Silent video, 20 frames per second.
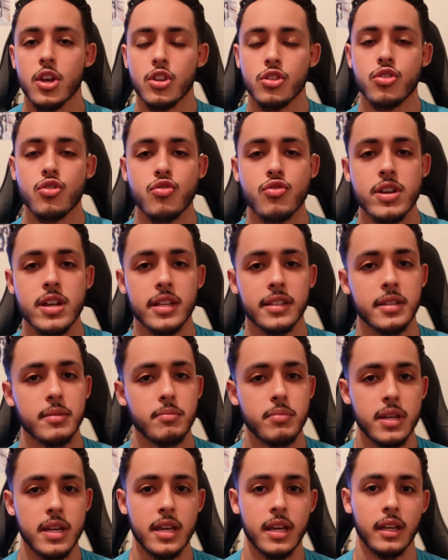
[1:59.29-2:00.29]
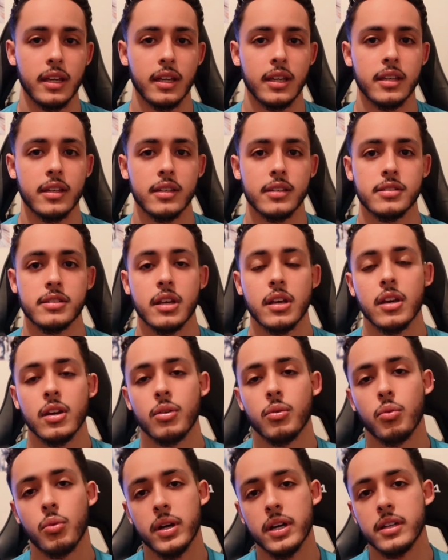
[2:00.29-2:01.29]
The reason being is
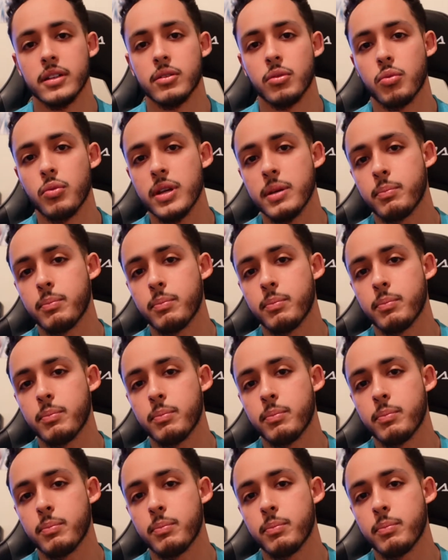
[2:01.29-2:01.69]
when we